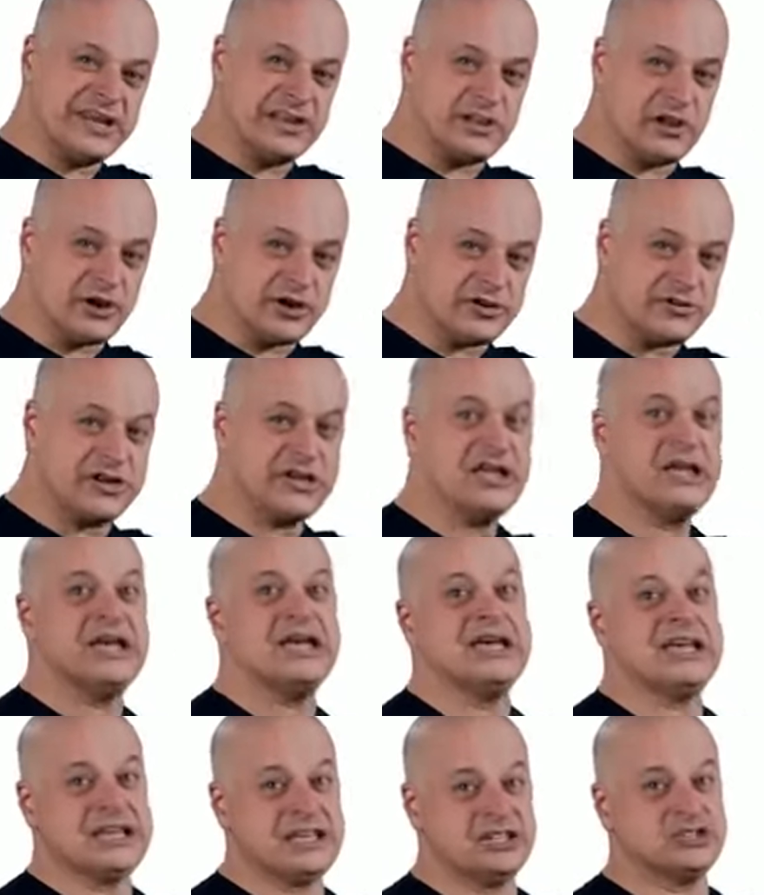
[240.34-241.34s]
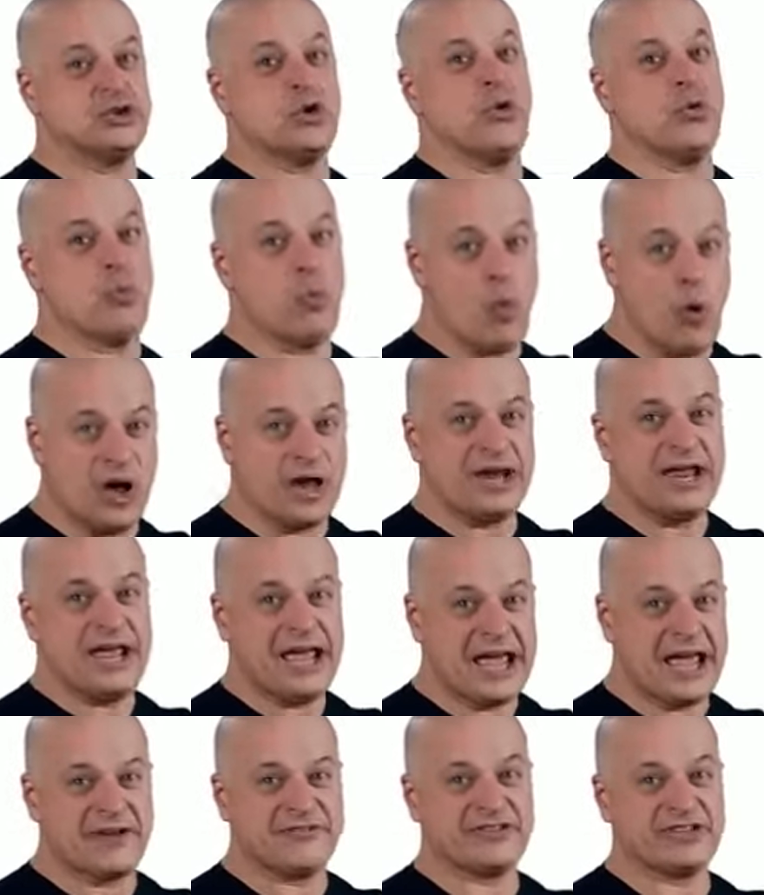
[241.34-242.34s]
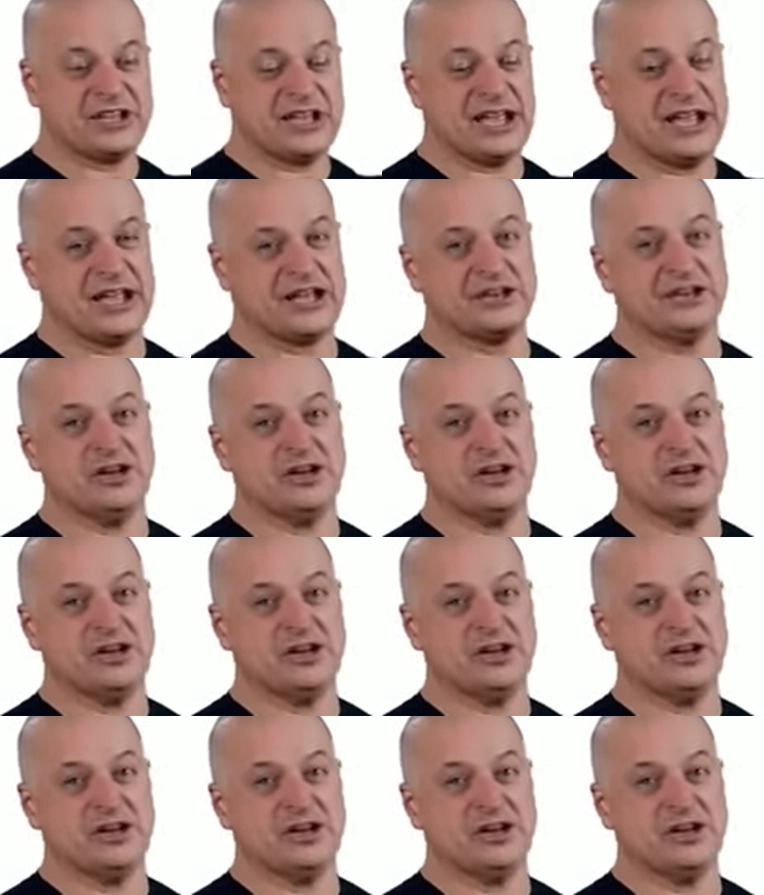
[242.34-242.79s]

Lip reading: artery is 1/2 of the hand